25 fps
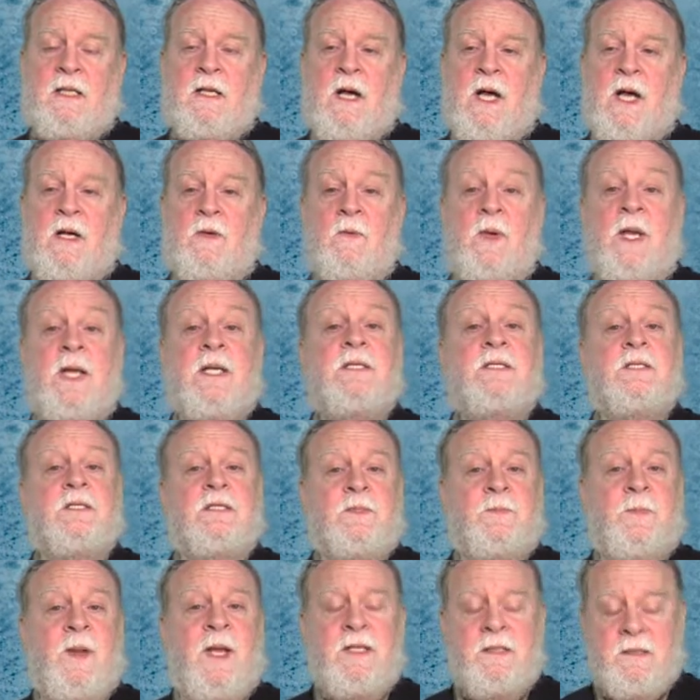Conway
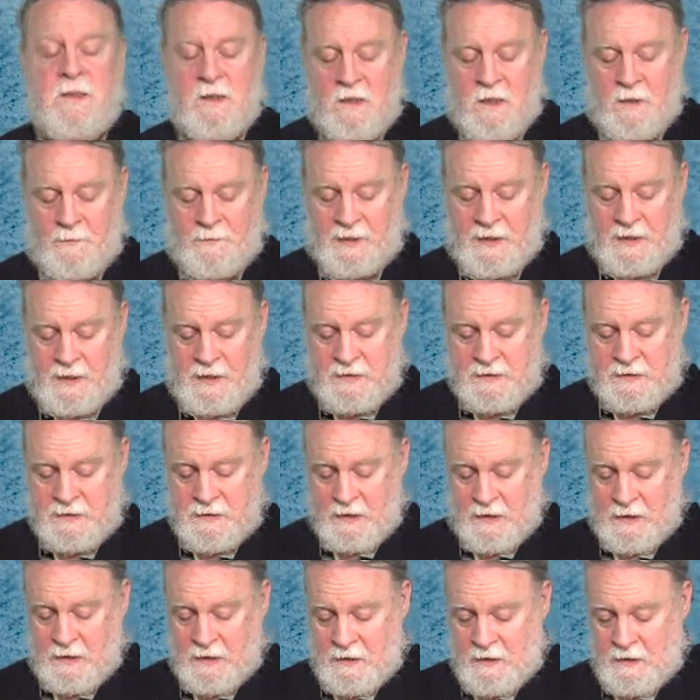despite the company's
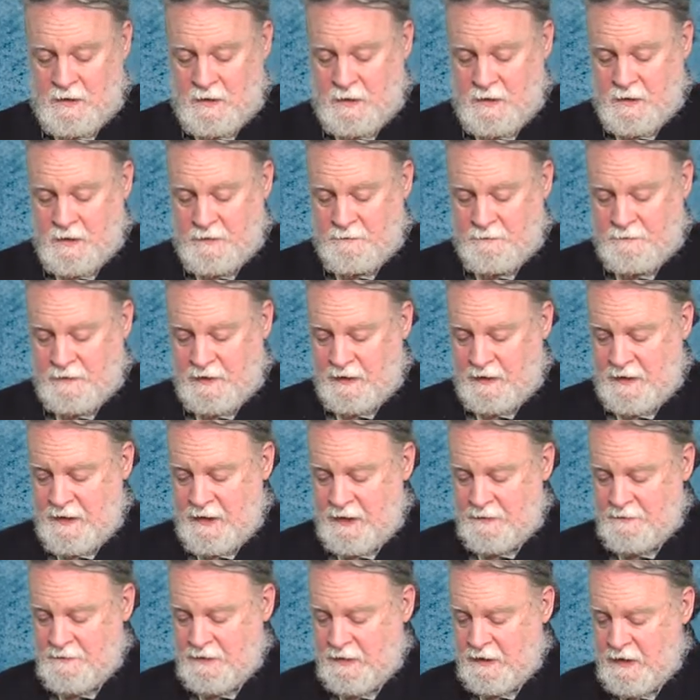uh, um,
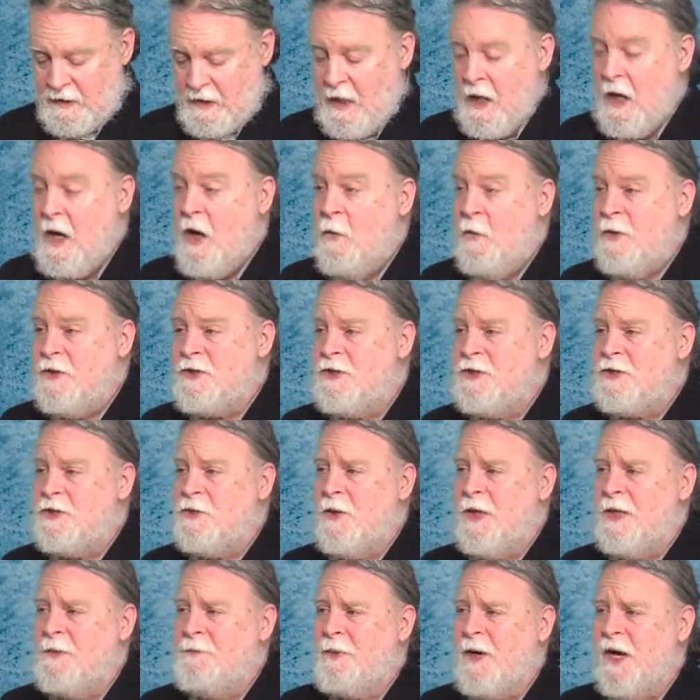claims, which is
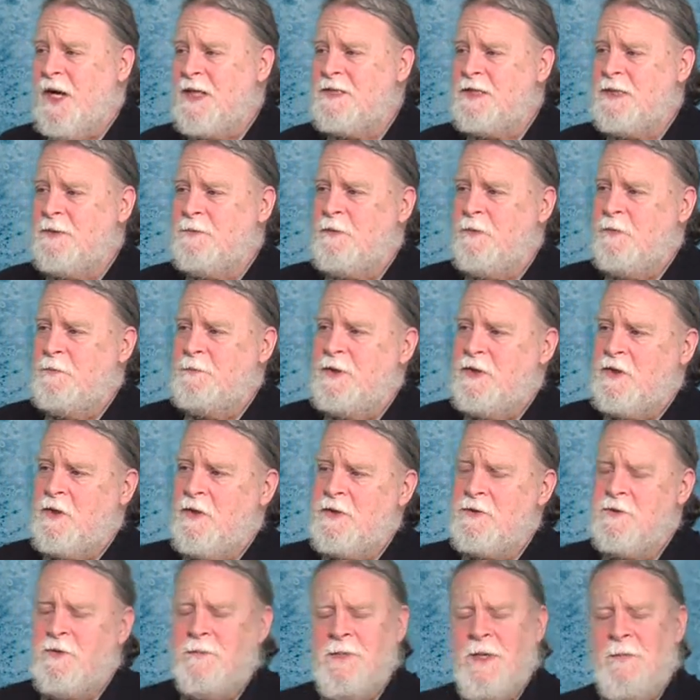quite possible
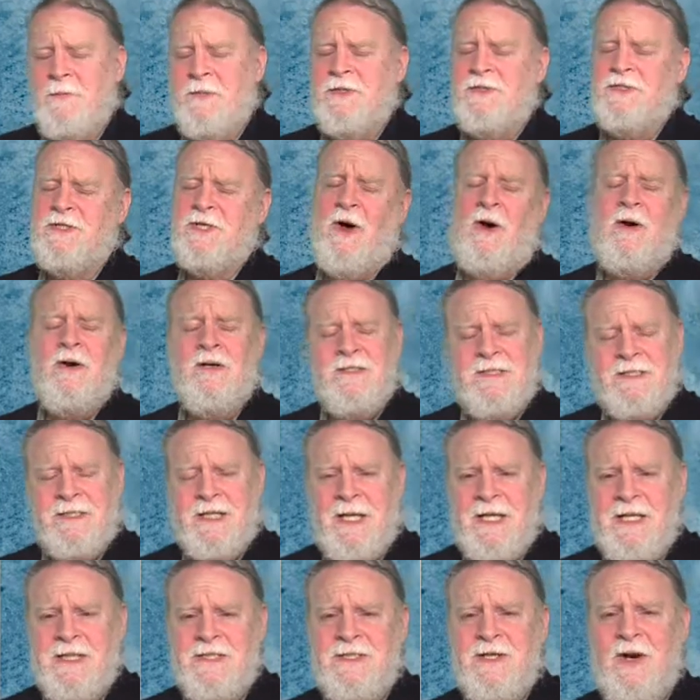because, remember, tar
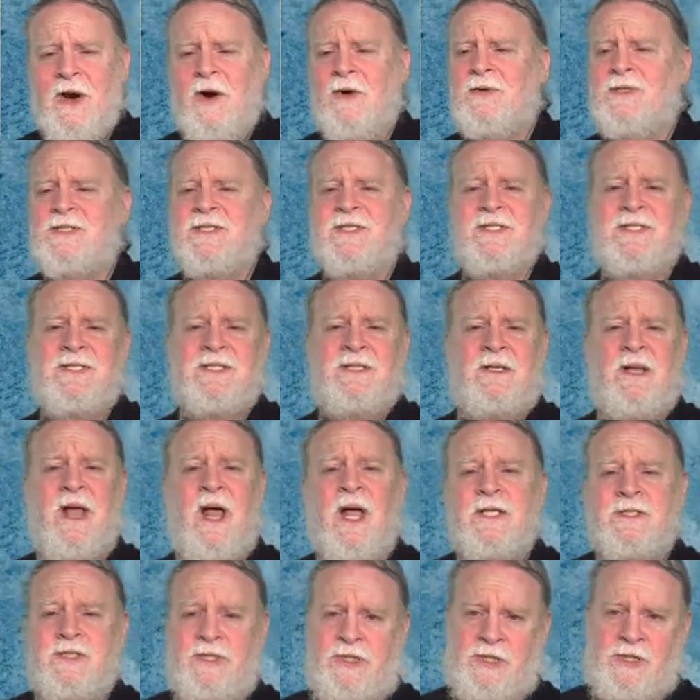sands are
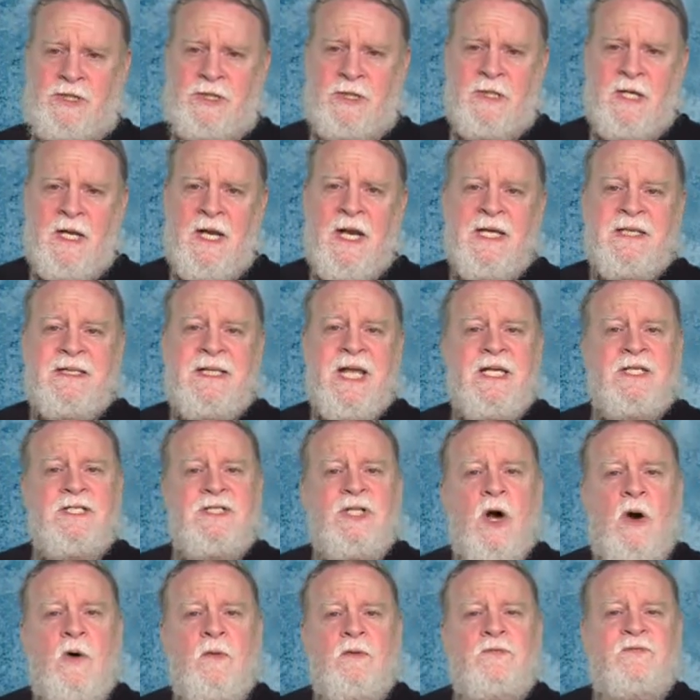sludge. They
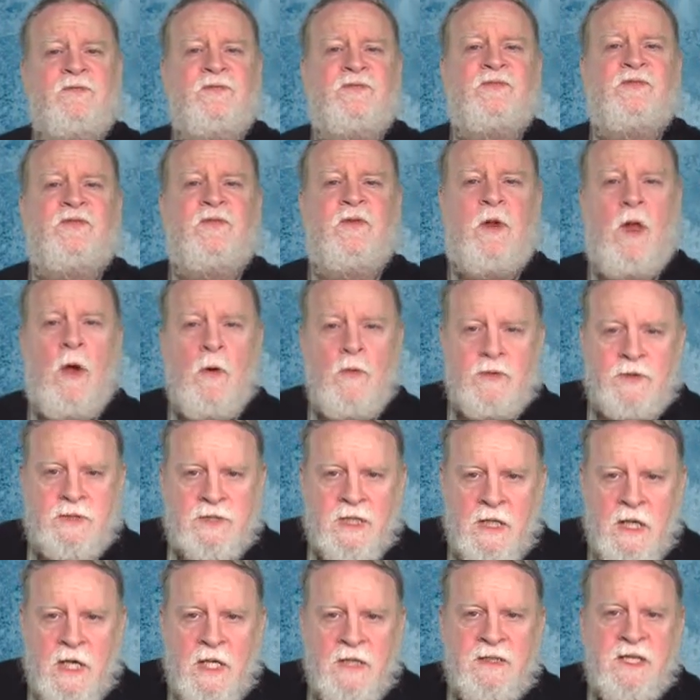don't
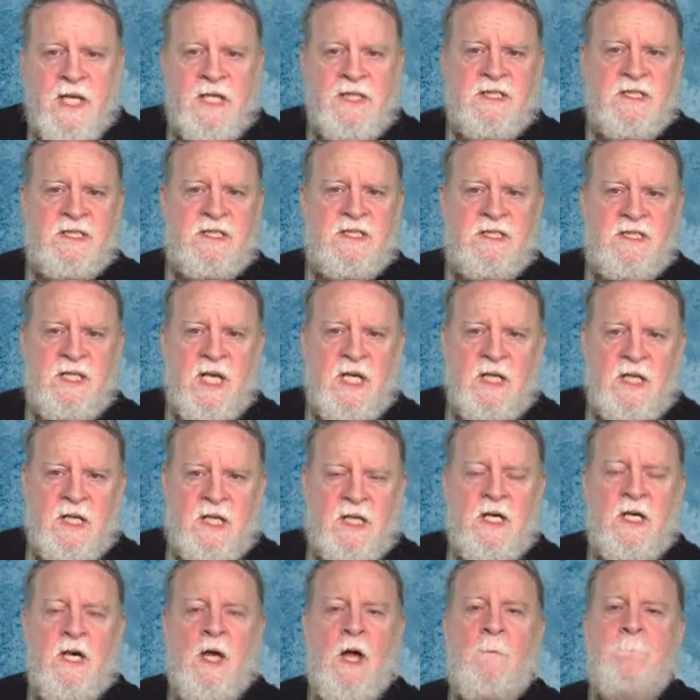float. They
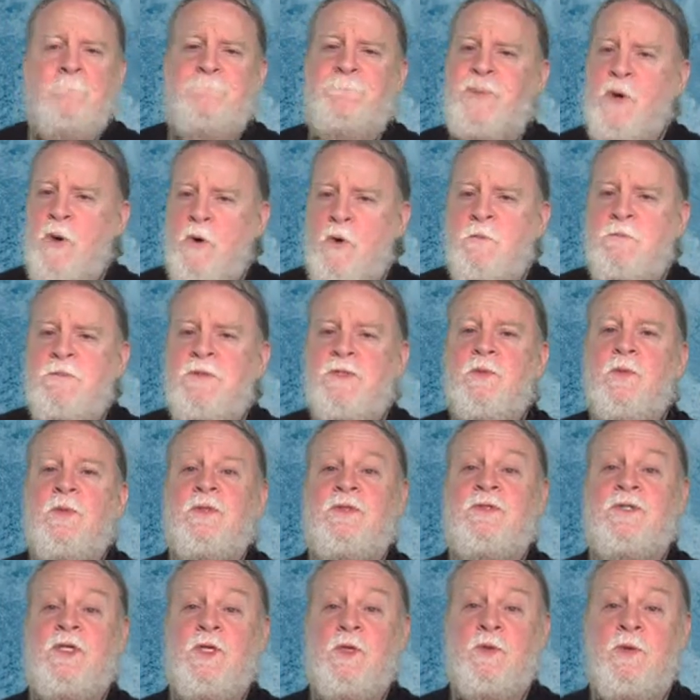sink. Booms
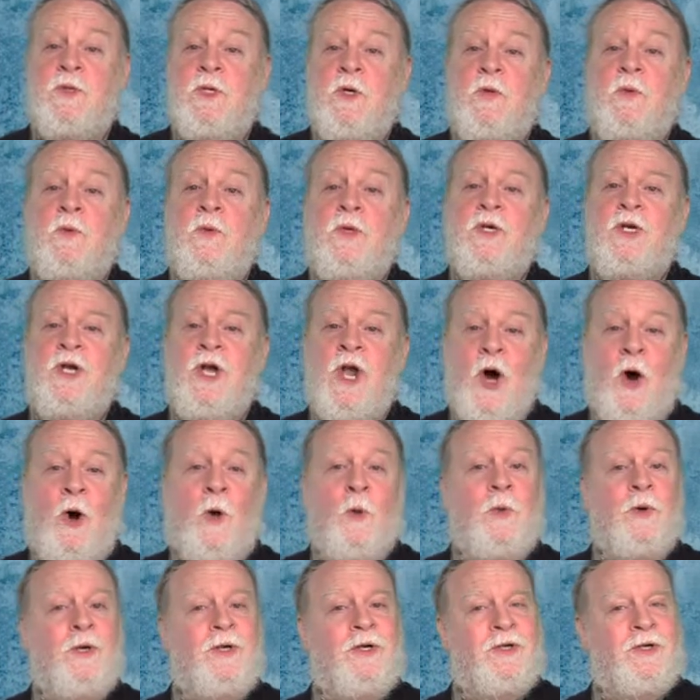will do you
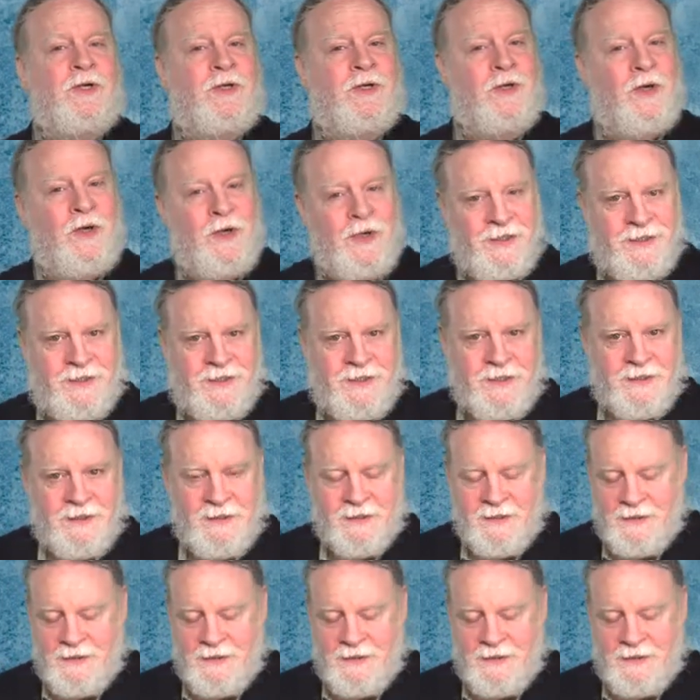no good.